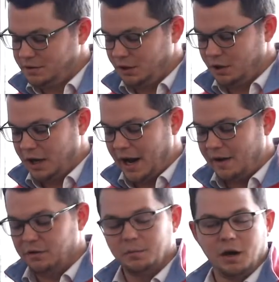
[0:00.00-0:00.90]
So you're going to
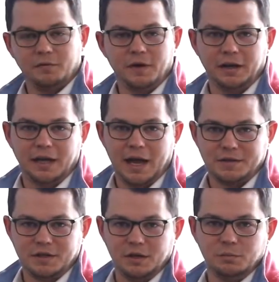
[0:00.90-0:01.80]
have your modified
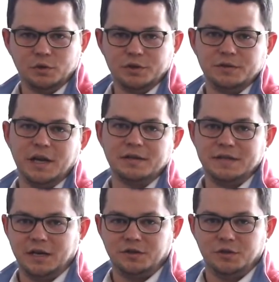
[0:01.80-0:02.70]
CAT-SIB, which then
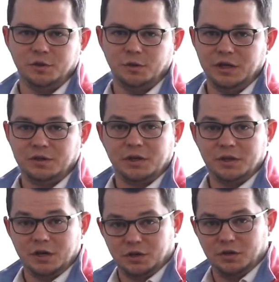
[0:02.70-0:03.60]
takes you through each
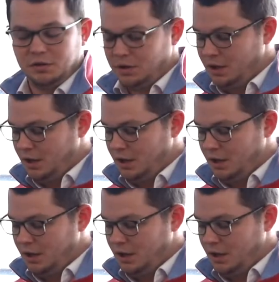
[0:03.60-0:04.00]
condition.